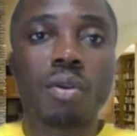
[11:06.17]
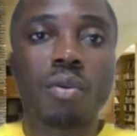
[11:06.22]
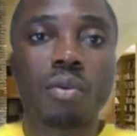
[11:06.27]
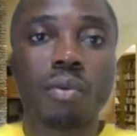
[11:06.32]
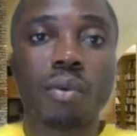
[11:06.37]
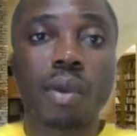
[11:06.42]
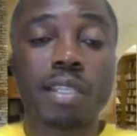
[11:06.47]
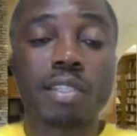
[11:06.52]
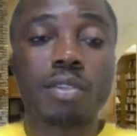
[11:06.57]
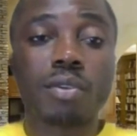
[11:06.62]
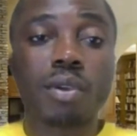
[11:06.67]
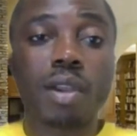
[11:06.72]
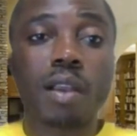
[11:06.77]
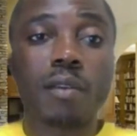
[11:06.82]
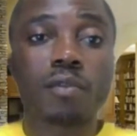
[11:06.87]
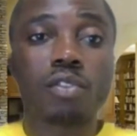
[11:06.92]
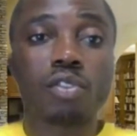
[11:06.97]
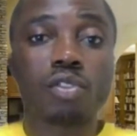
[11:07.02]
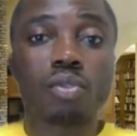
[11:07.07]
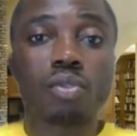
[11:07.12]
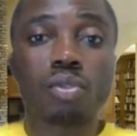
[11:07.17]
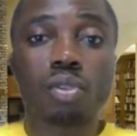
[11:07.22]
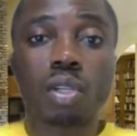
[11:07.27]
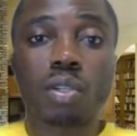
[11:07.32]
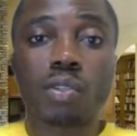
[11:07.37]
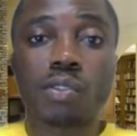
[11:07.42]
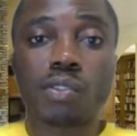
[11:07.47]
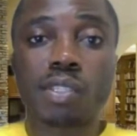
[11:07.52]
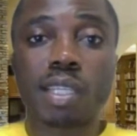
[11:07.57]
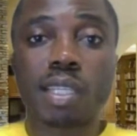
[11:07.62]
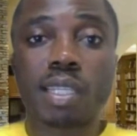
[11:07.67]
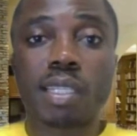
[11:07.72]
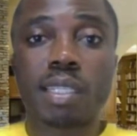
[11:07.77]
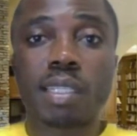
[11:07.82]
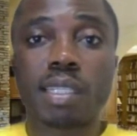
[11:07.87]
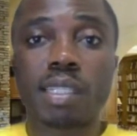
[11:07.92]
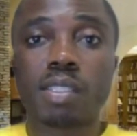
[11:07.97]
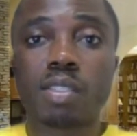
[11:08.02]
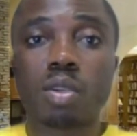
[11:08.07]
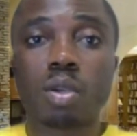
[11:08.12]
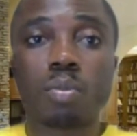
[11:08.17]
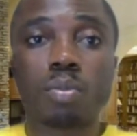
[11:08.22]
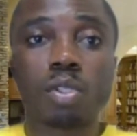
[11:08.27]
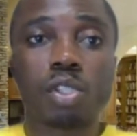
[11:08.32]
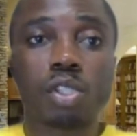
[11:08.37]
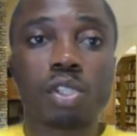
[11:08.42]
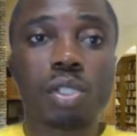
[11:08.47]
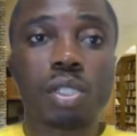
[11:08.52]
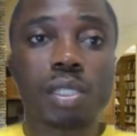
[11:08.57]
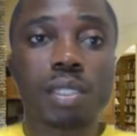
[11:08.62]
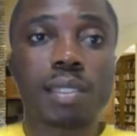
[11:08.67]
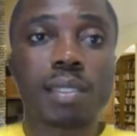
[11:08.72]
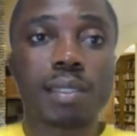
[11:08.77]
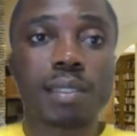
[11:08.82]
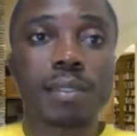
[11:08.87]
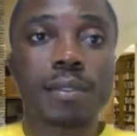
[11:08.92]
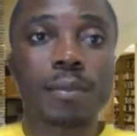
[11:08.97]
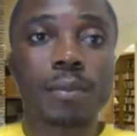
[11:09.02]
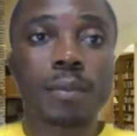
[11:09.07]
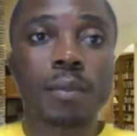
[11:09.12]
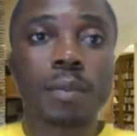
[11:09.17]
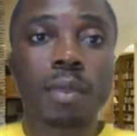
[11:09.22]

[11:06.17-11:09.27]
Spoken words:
What do you have to do concerning these opportunities?